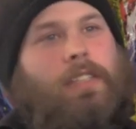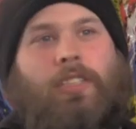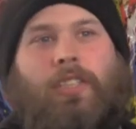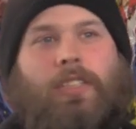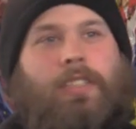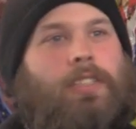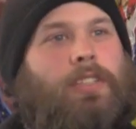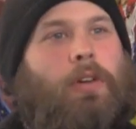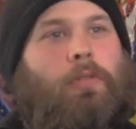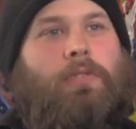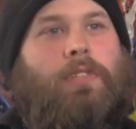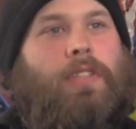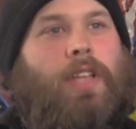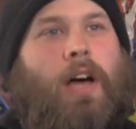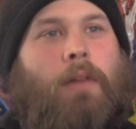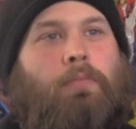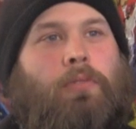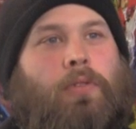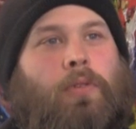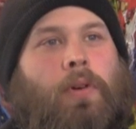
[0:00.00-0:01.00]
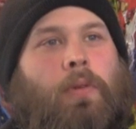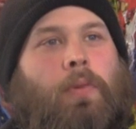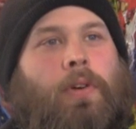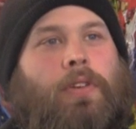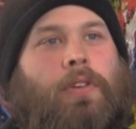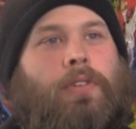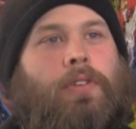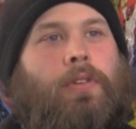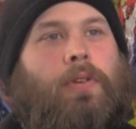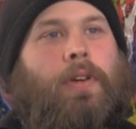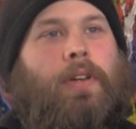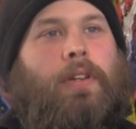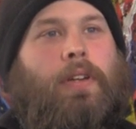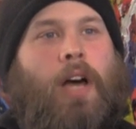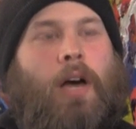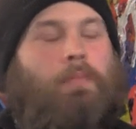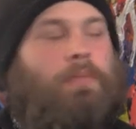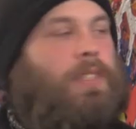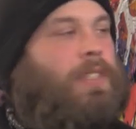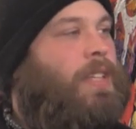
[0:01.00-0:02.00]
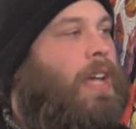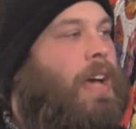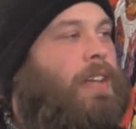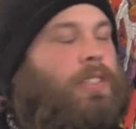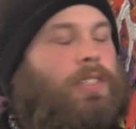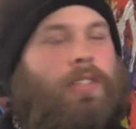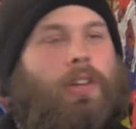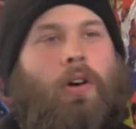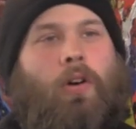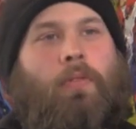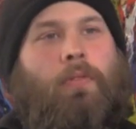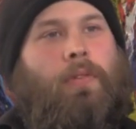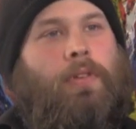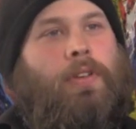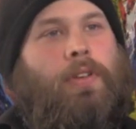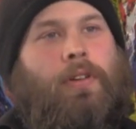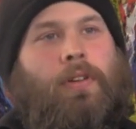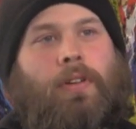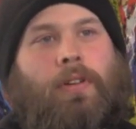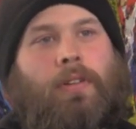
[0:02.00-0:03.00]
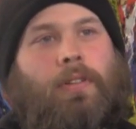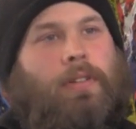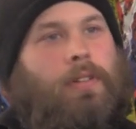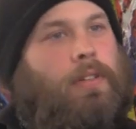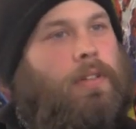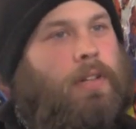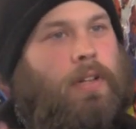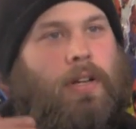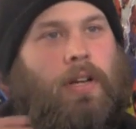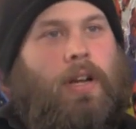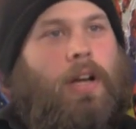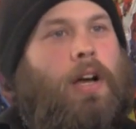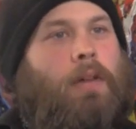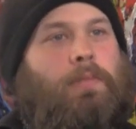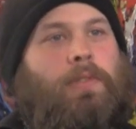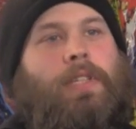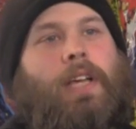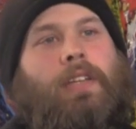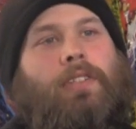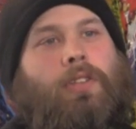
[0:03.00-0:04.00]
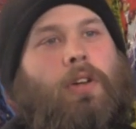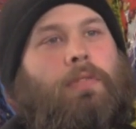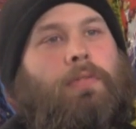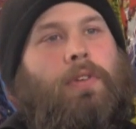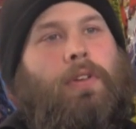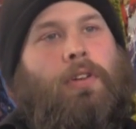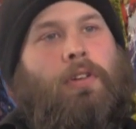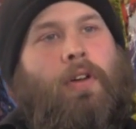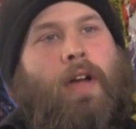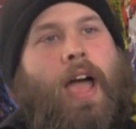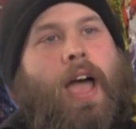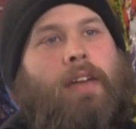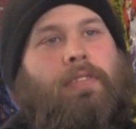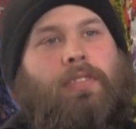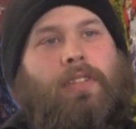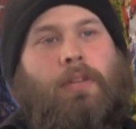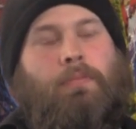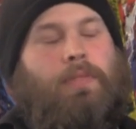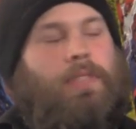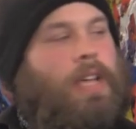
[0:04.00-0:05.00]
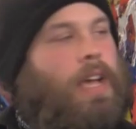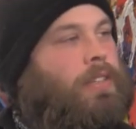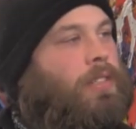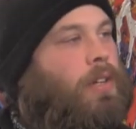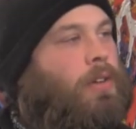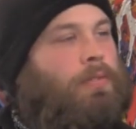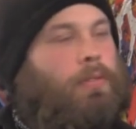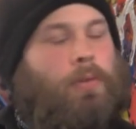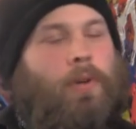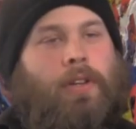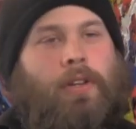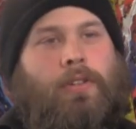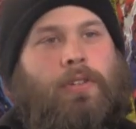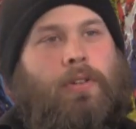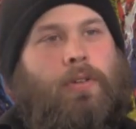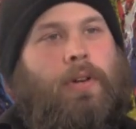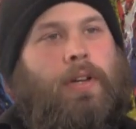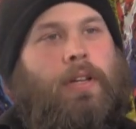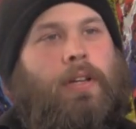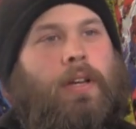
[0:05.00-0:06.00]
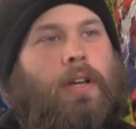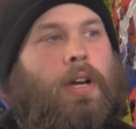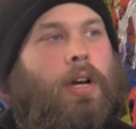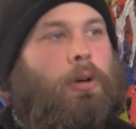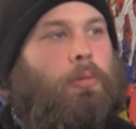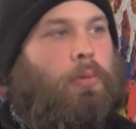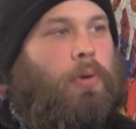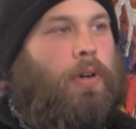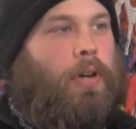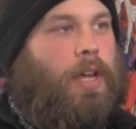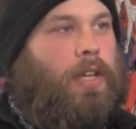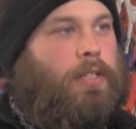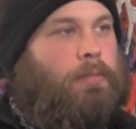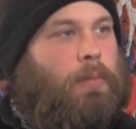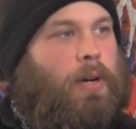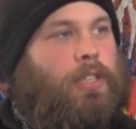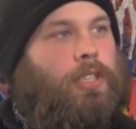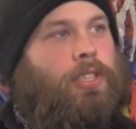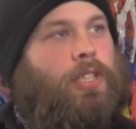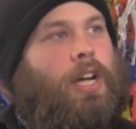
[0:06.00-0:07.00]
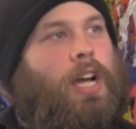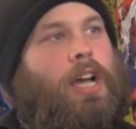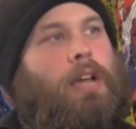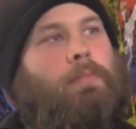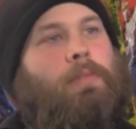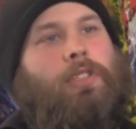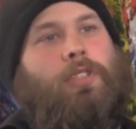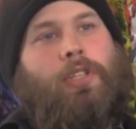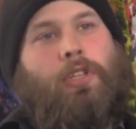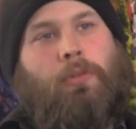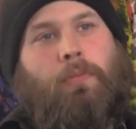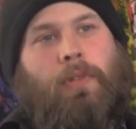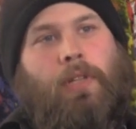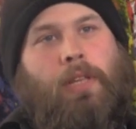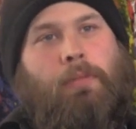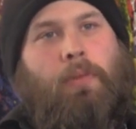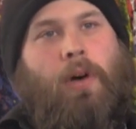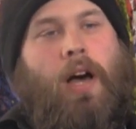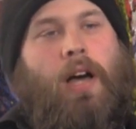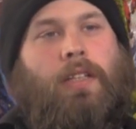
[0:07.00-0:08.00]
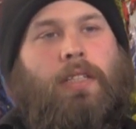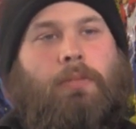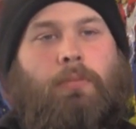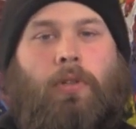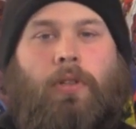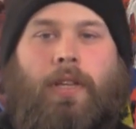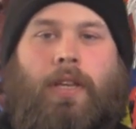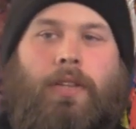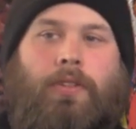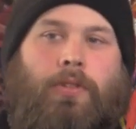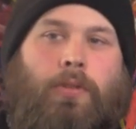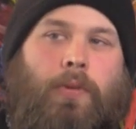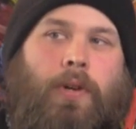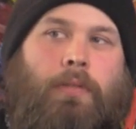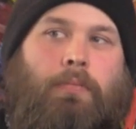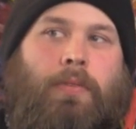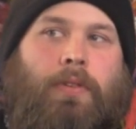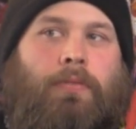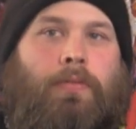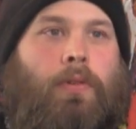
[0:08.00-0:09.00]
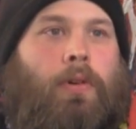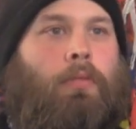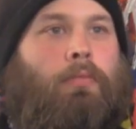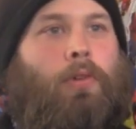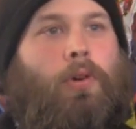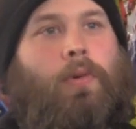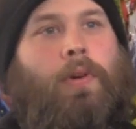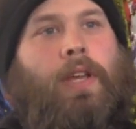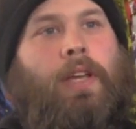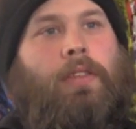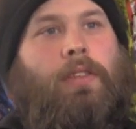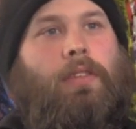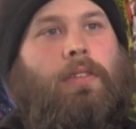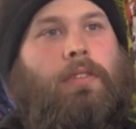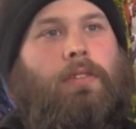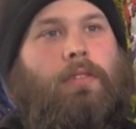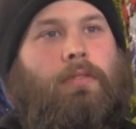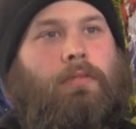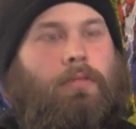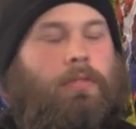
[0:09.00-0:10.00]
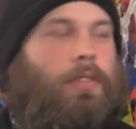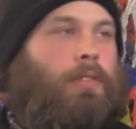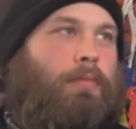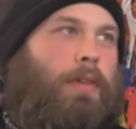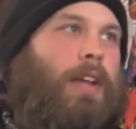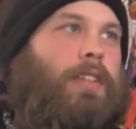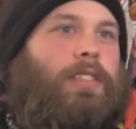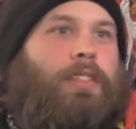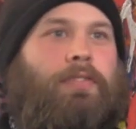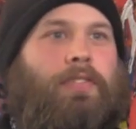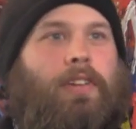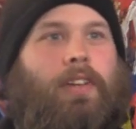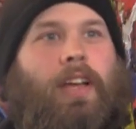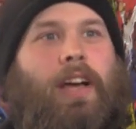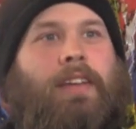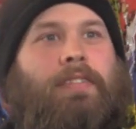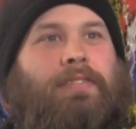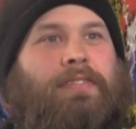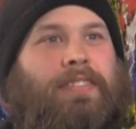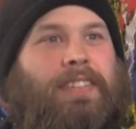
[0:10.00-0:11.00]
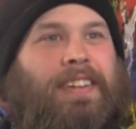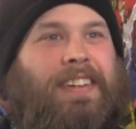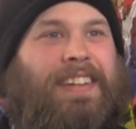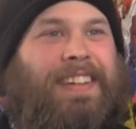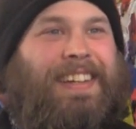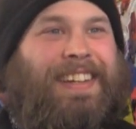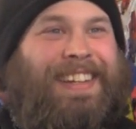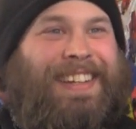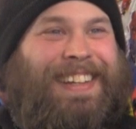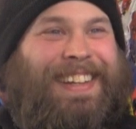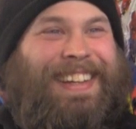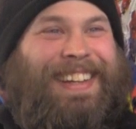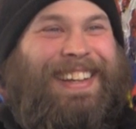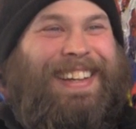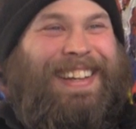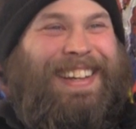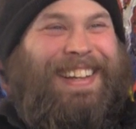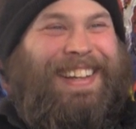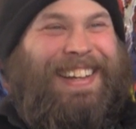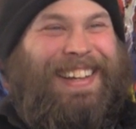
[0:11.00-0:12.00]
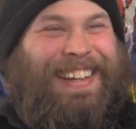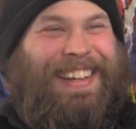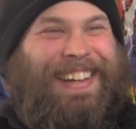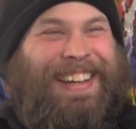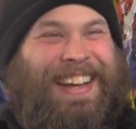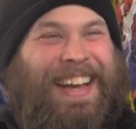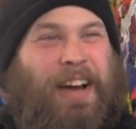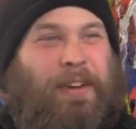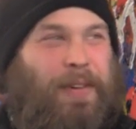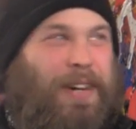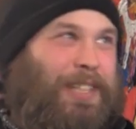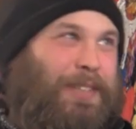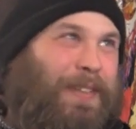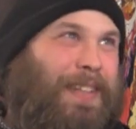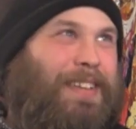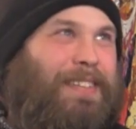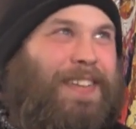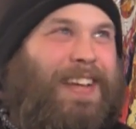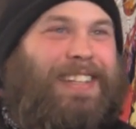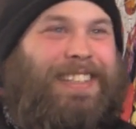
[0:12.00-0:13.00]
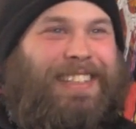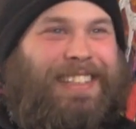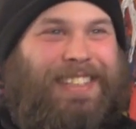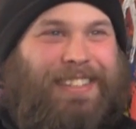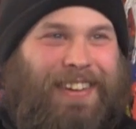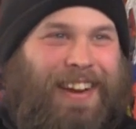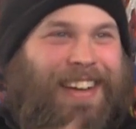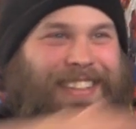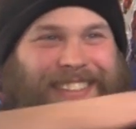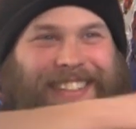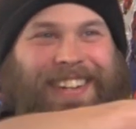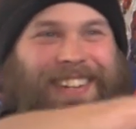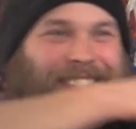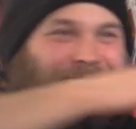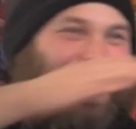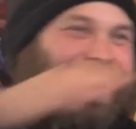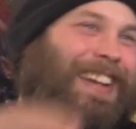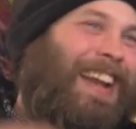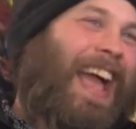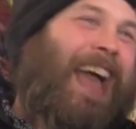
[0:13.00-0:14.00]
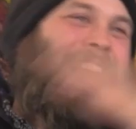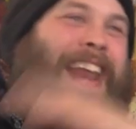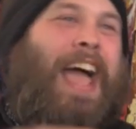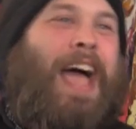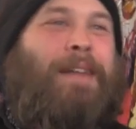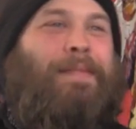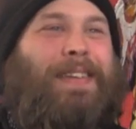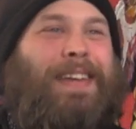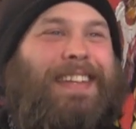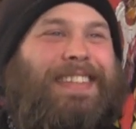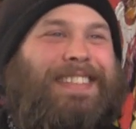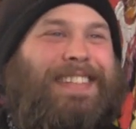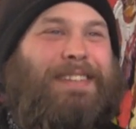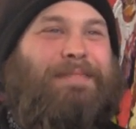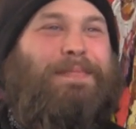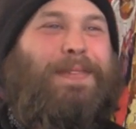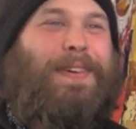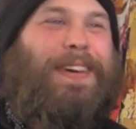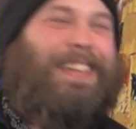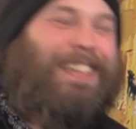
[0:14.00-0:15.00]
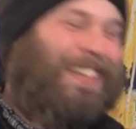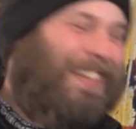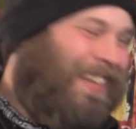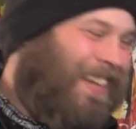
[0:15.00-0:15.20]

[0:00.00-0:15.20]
Just don't stop doing what you're doing. Obsess over your obsess over your craft, obsess over what you're doing. Put as much time as humanly possible into it before ruining the rest of your life. Which will eventually cross over and happen at some point.